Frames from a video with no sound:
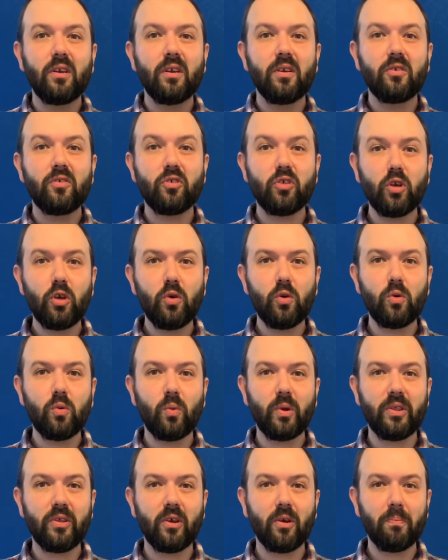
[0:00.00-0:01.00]
tune
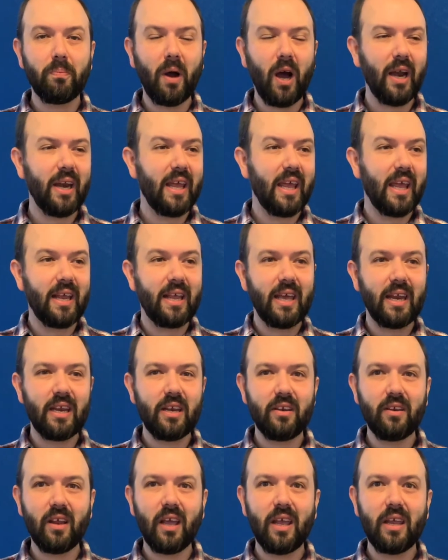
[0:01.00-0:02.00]
with your body and get in
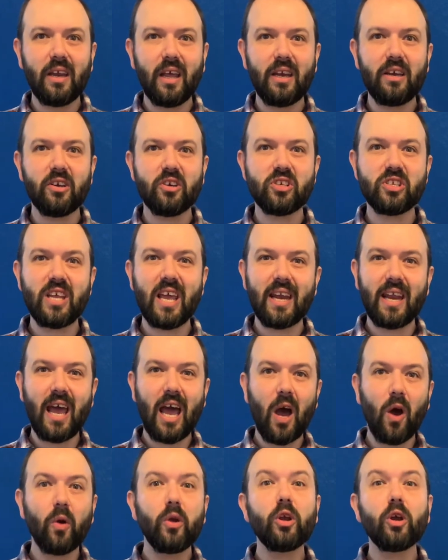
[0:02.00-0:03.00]
and understand how
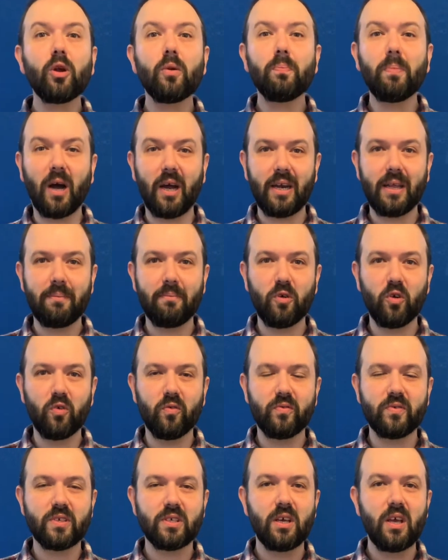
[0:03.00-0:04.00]
your body
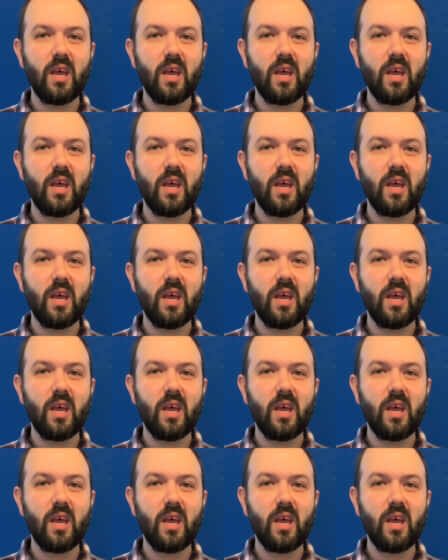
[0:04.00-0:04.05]
moves.